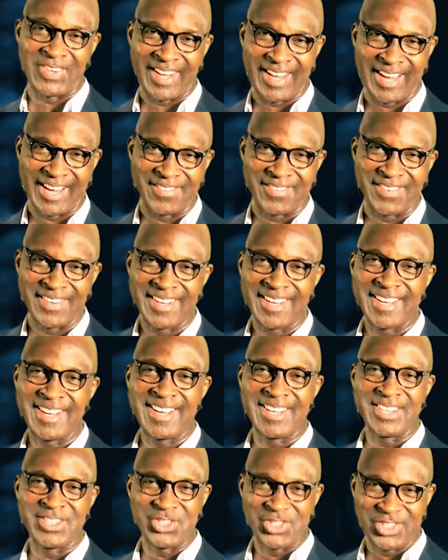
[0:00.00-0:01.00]
life,
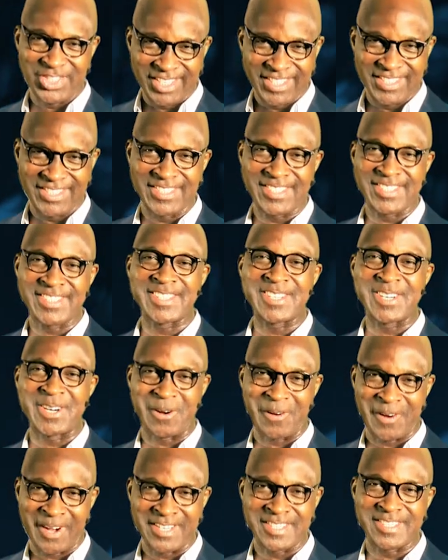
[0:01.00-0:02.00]
and Jesus
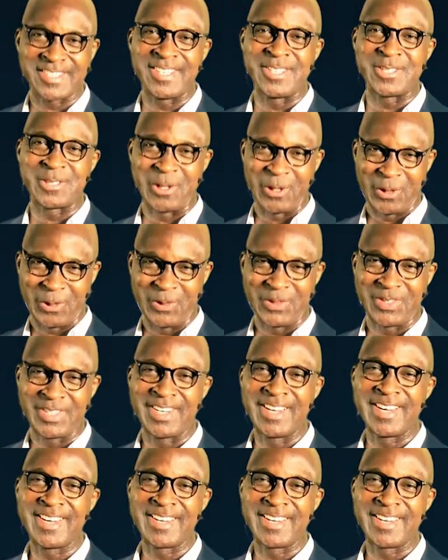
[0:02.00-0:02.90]
Christ is Lord.